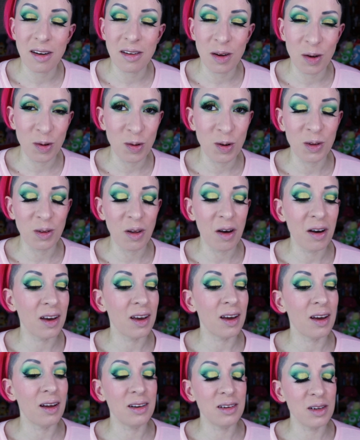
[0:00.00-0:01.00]
nude look,
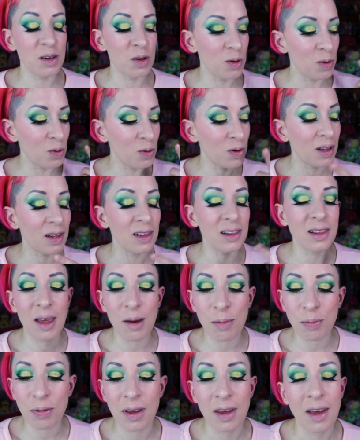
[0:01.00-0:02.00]
a nude
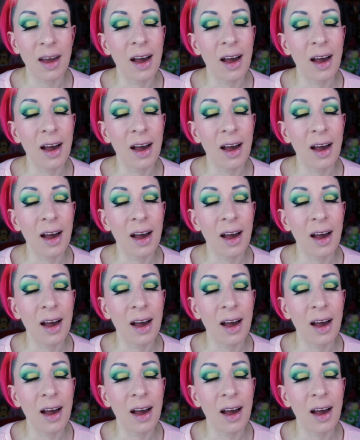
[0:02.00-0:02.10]
lip.